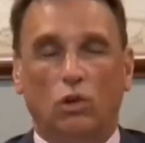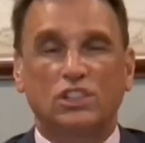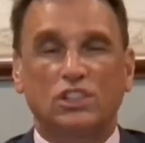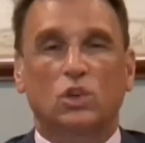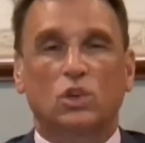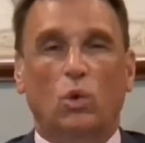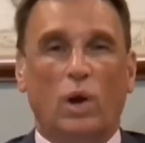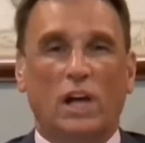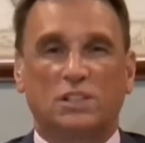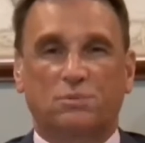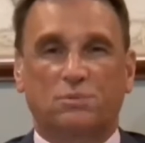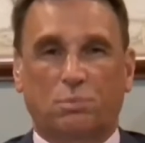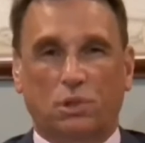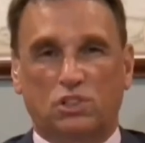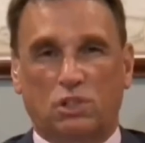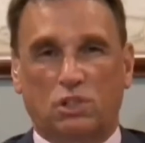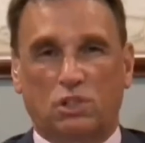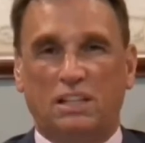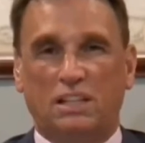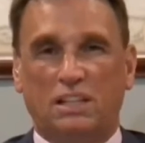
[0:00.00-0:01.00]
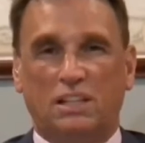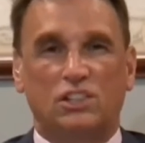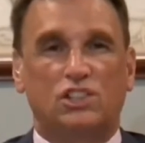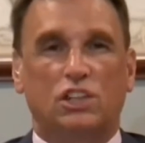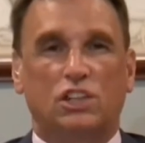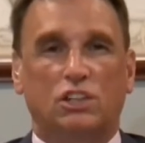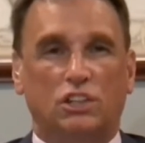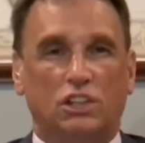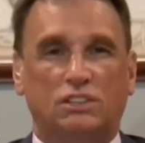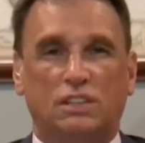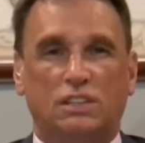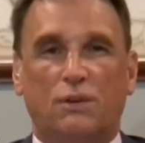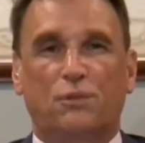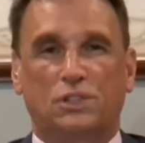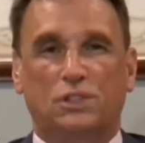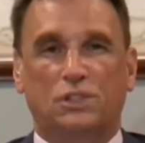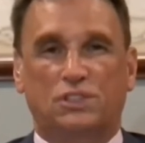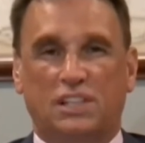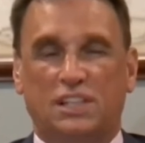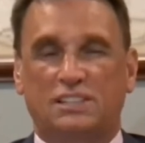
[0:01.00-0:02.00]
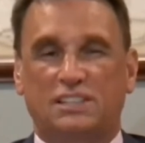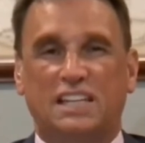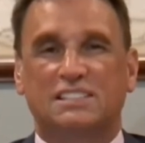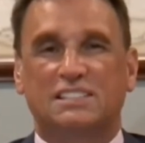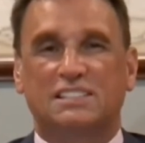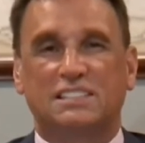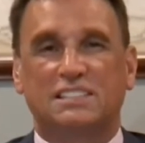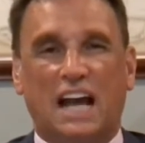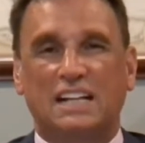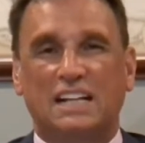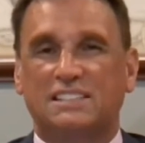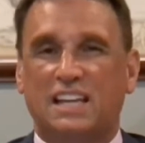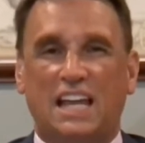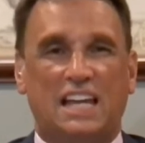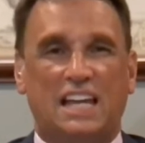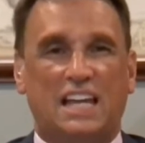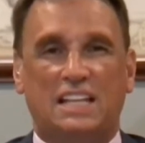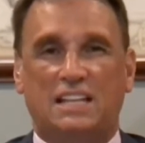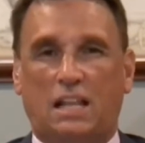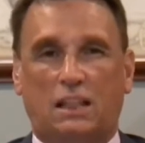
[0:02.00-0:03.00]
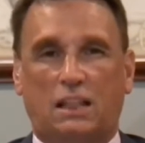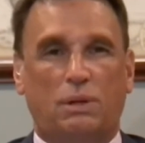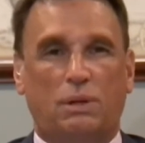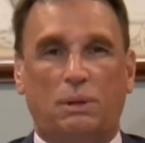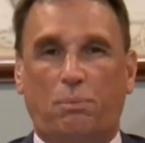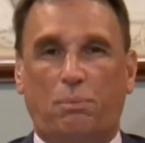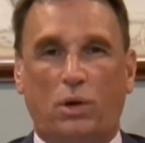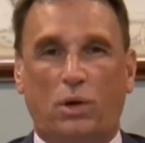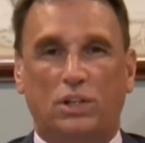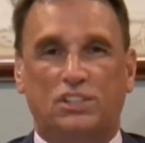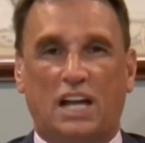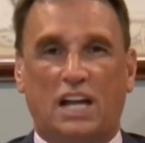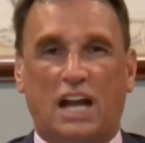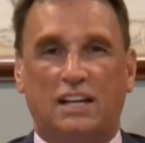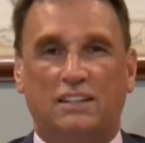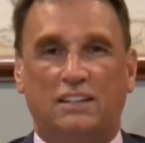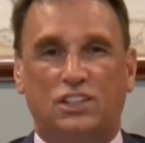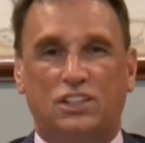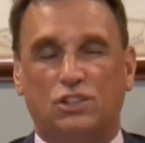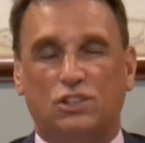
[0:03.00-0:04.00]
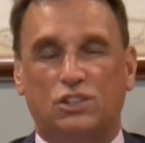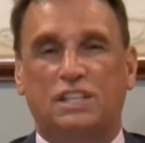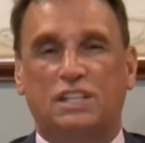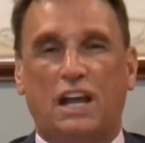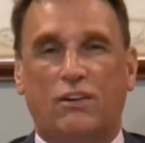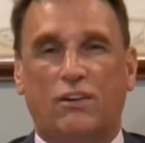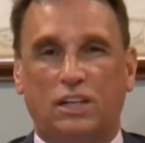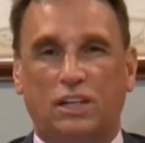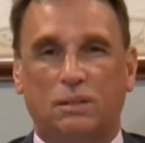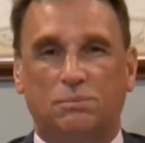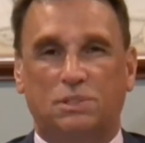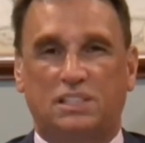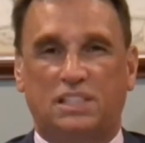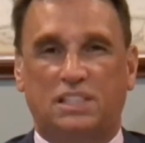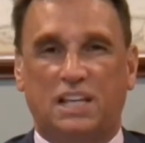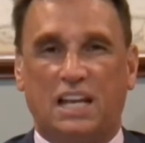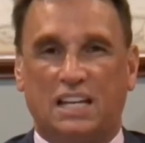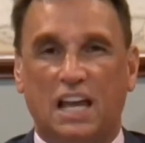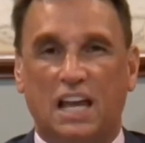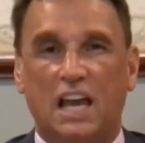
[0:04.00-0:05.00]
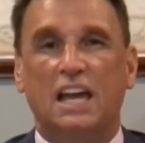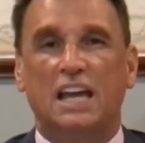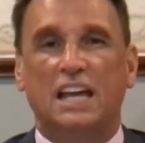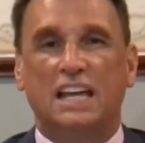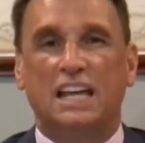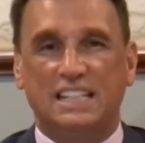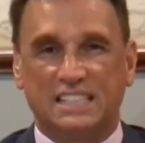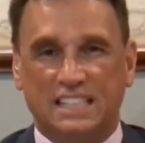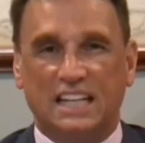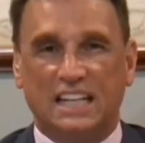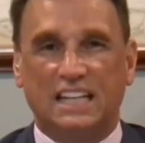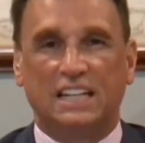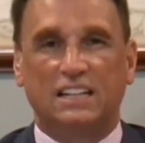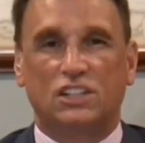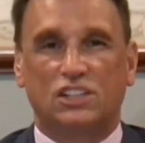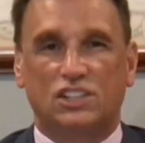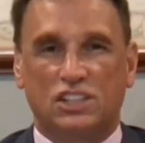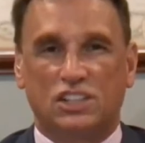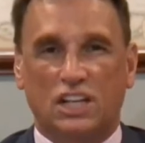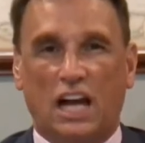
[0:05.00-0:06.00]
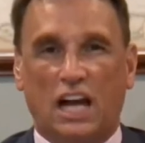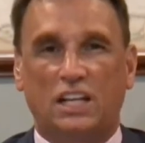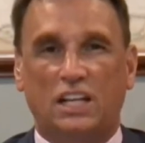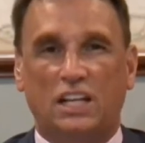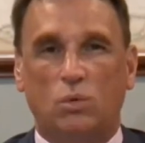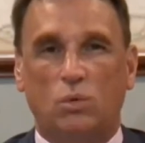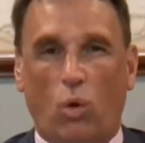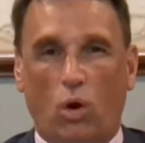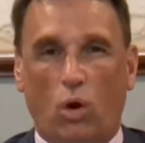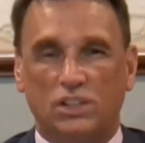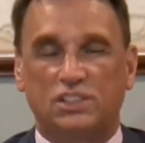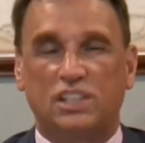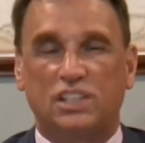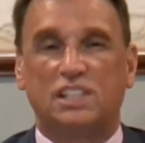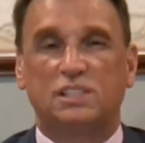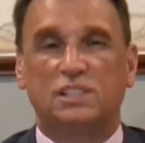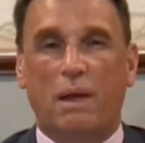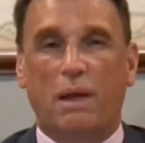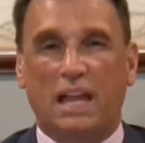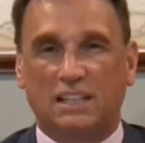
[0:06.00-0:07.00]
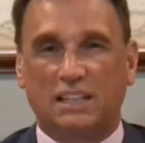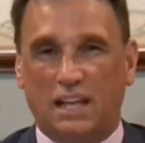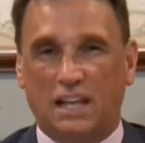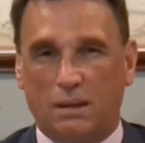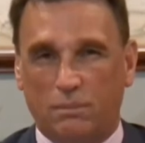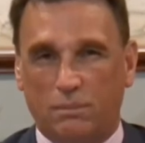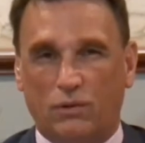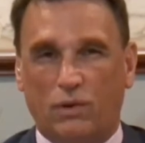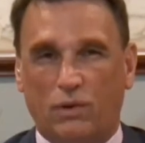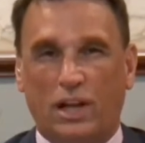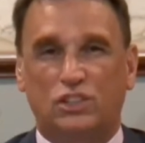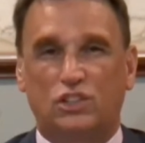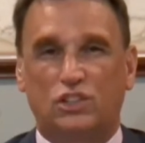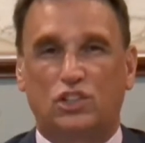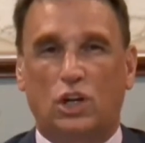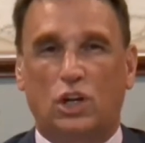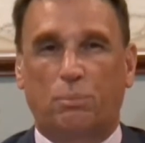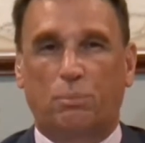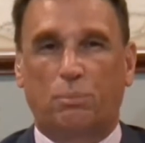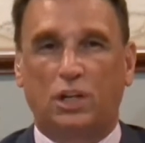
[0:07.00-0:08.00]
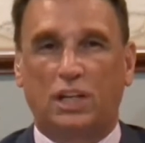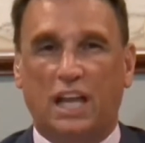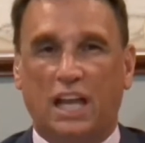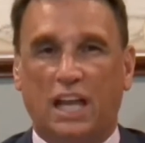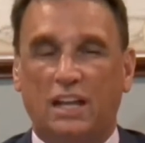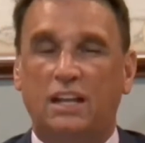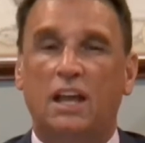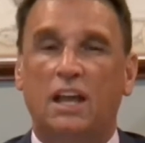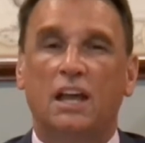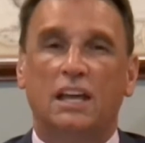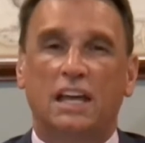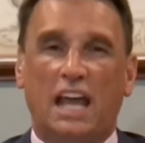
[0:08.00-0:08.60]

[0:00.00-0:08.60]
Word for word: Russell Westbrook, to me, this year, the difference is he's not taking that three-point shot that you're daring him to take. He's getting the shot he wants. He's making that mid-range jumper again.